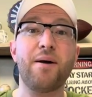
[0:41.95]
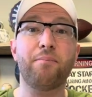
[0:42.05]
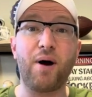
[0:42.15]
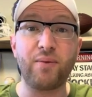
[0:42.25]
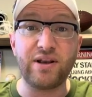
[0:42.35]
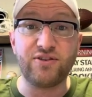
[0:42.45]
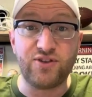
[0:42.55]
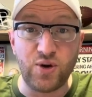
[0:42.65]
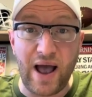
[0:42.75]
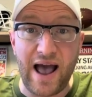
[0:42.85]
but we
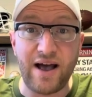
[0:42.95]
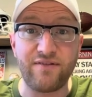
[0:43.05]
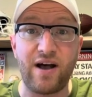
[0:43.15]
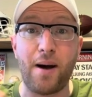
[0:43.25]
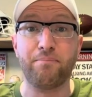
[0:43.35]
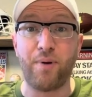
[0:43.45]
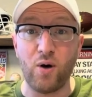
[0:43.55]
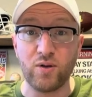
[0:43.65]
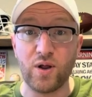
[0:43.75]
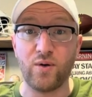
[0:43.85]
do have a
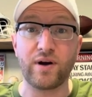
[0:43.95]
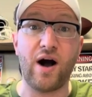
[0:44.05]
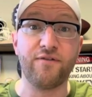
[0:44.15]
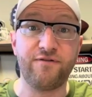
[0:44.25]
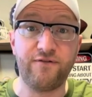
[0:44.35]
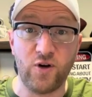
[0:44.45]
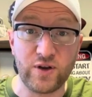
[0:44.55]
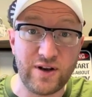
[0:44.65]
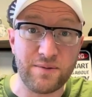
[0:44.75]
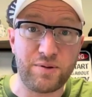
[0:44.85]
boatload of full
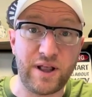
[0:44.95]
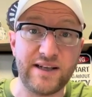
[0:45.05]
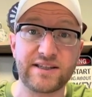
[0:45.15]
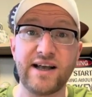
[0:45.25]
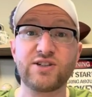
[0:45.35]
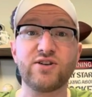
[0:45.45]
unit plays, guys.